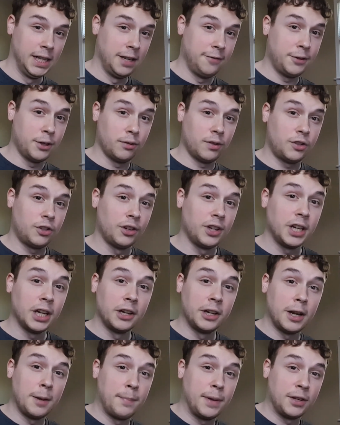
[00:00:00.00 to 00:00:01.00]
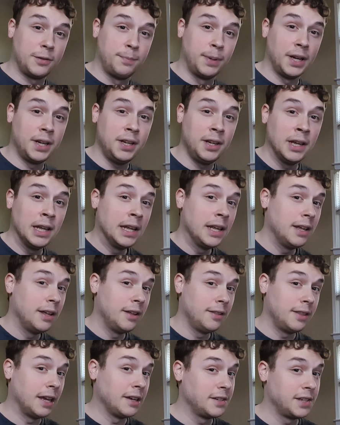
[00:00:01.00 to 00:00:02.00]
If you're a returning internet best buddy,
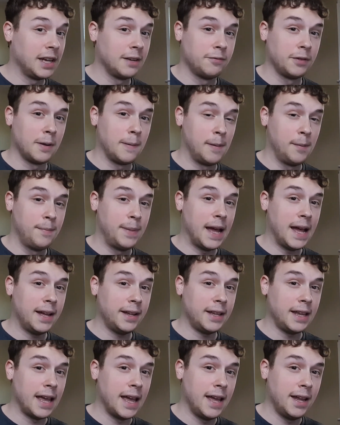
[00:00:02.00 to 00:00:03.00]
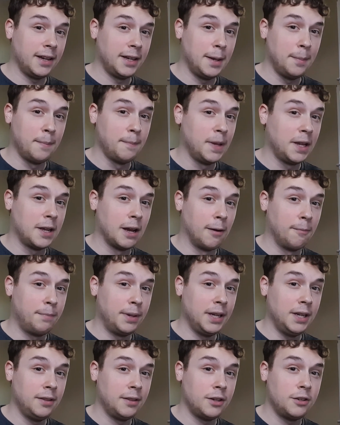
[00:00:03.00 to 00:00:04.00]
thanks again for coming back and keeping me
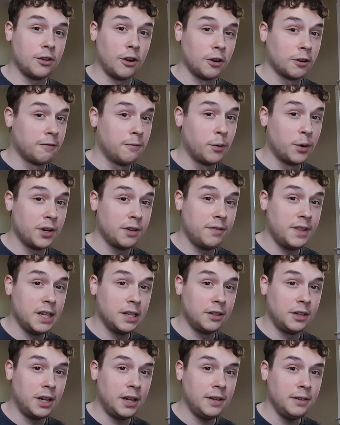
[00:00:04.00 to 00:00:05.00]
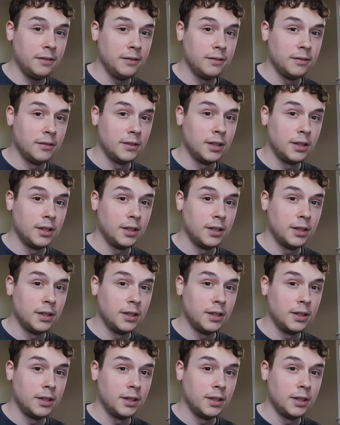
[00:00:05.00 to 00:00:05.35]
company in the dark void of the internet.